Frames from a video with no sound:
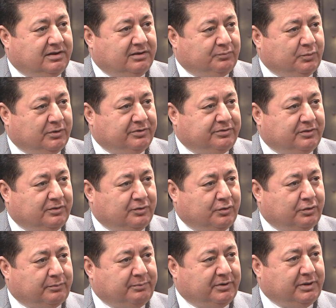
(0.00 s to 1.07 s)
with
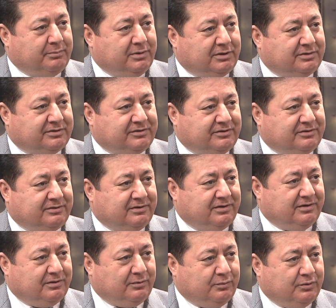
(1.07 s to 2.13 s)
corporate America,
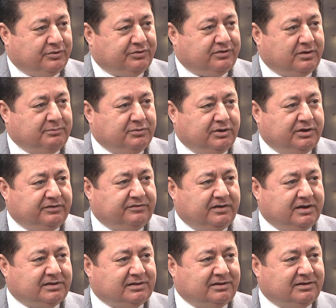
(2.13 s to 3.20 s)
with community
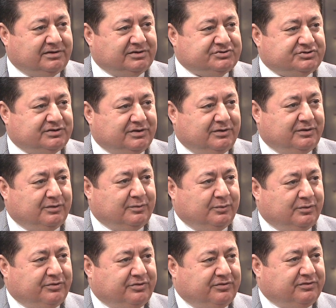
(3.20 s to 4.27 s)
at large,
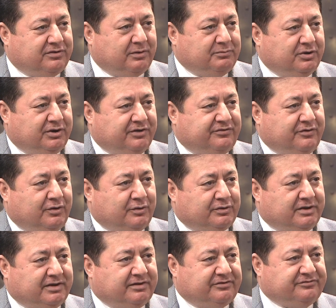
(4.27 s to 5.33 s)
with community
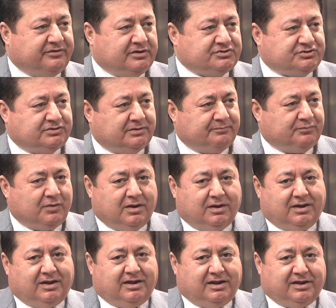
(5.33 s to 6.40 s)
organization.
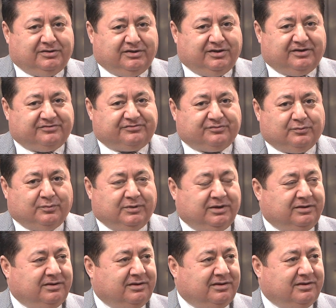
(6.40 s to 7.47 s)
And yes,
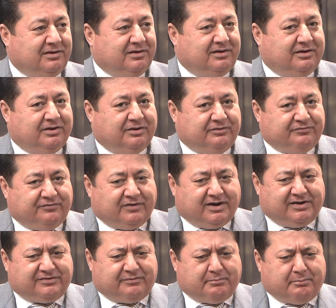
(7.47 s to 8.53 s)
we
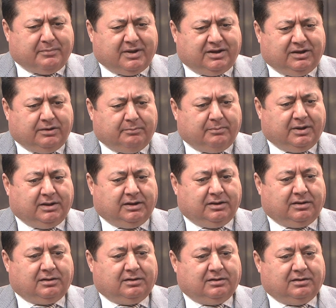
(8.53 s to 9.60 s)
invite
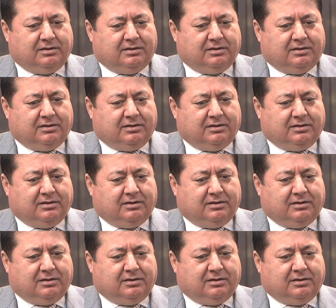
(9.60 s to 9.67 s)
many,